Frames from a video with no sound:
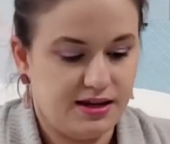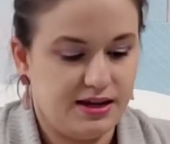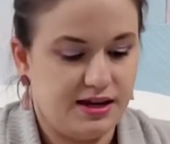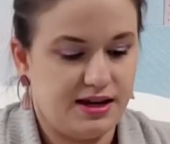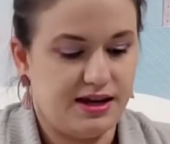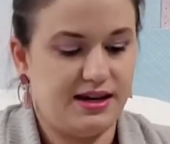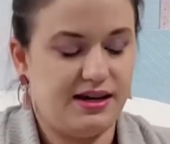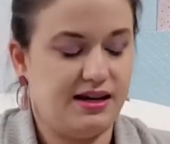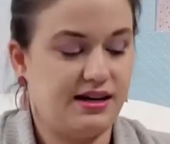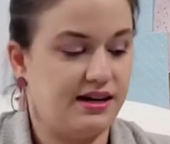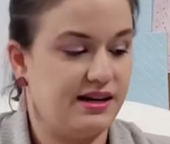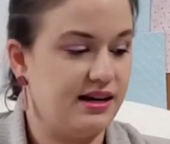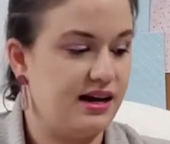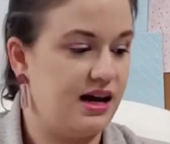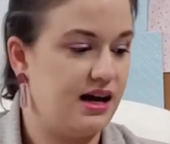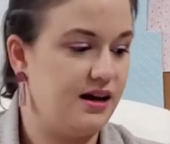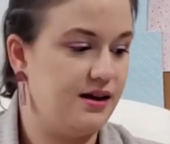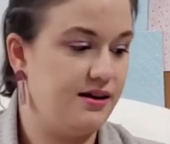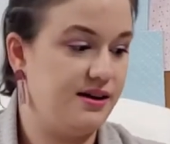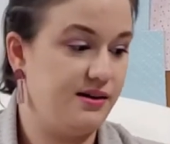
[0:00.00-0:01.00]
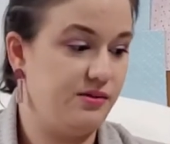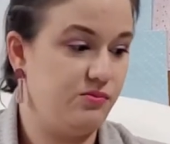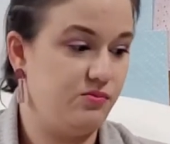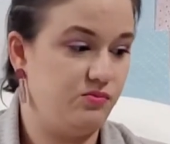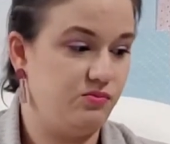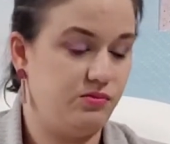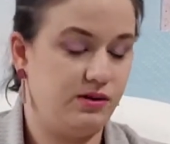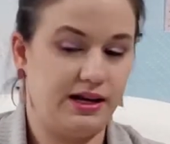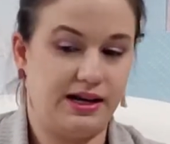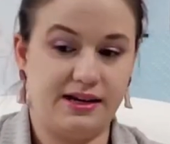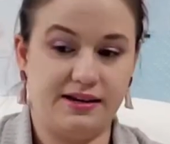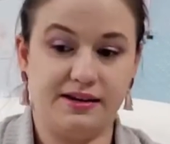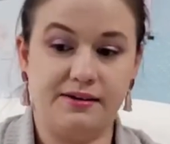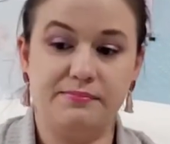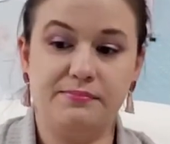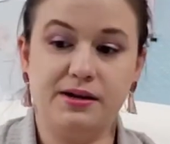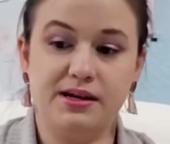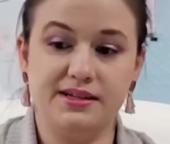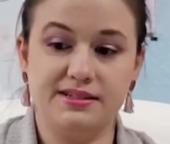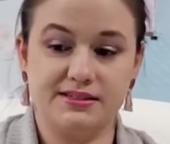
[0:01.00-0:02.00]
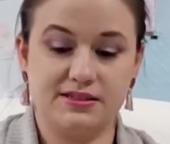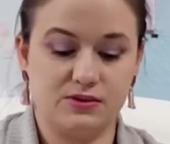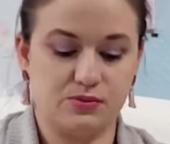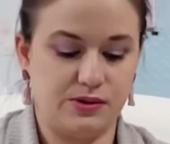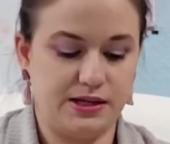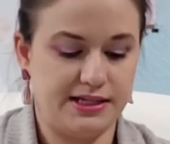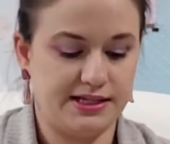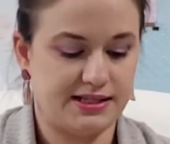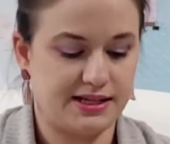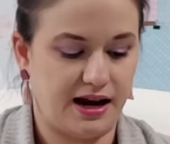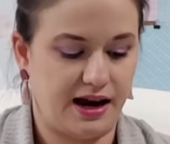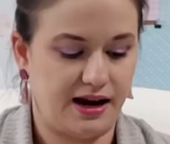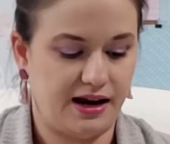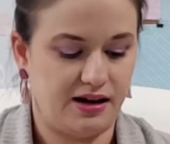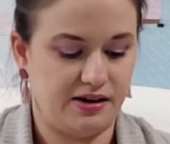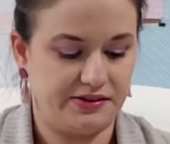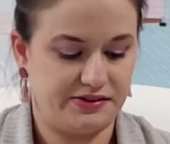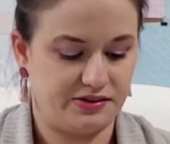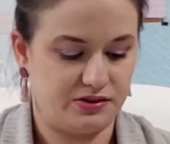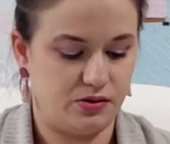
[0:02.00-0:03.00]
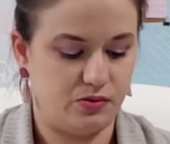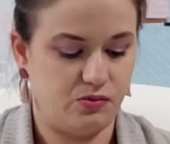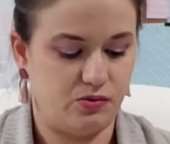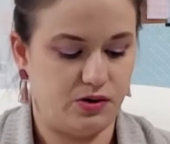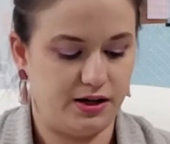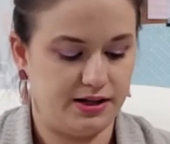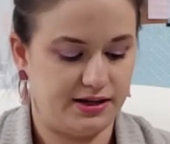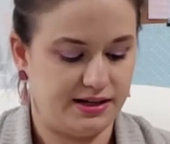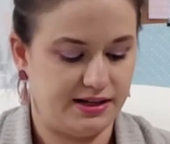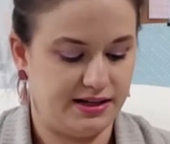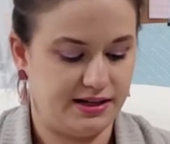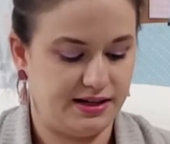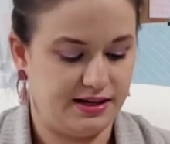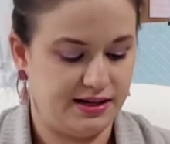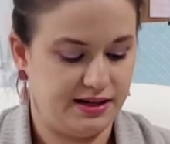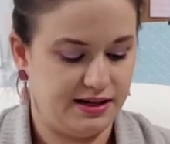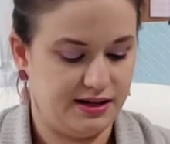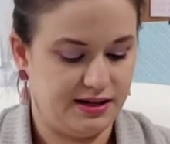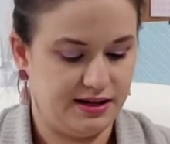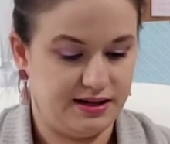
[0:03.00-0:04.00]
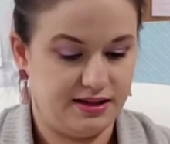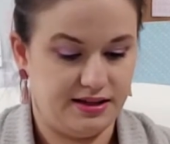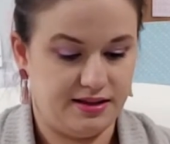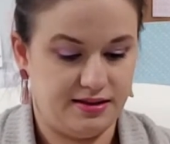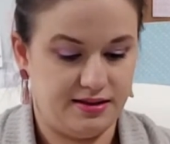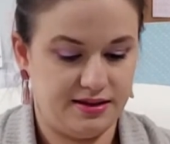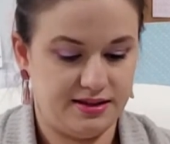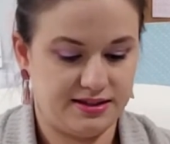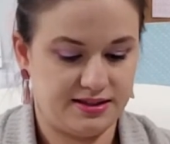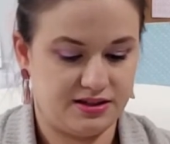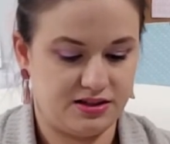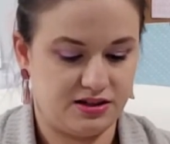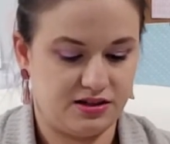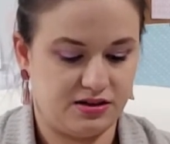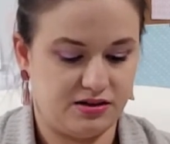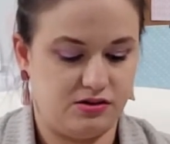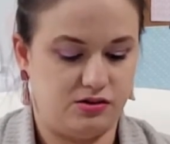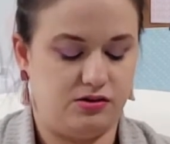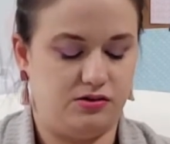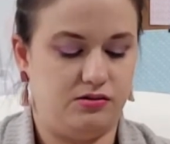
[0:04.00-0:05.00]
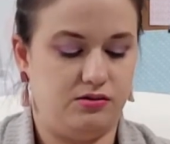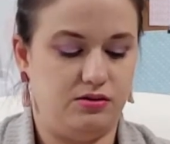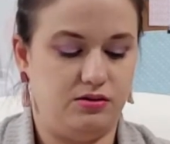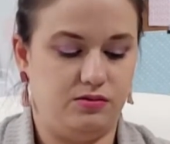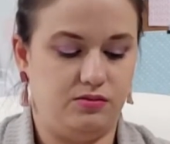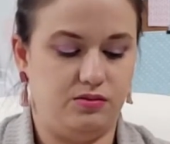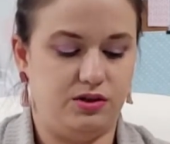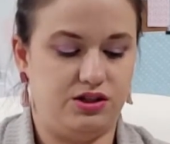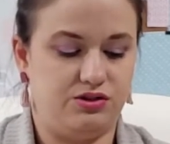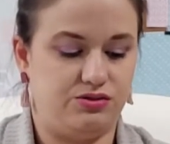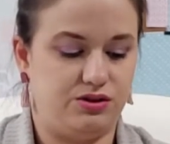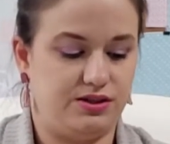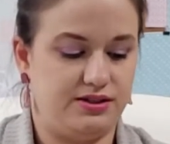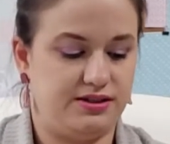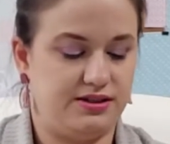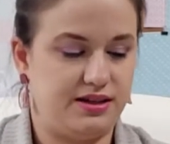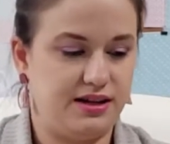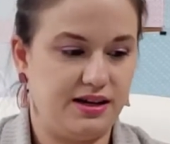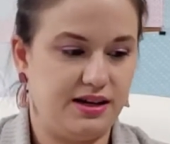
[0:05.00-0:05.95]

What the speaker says: And when I bought Sweets, I also wanted this girl, which was,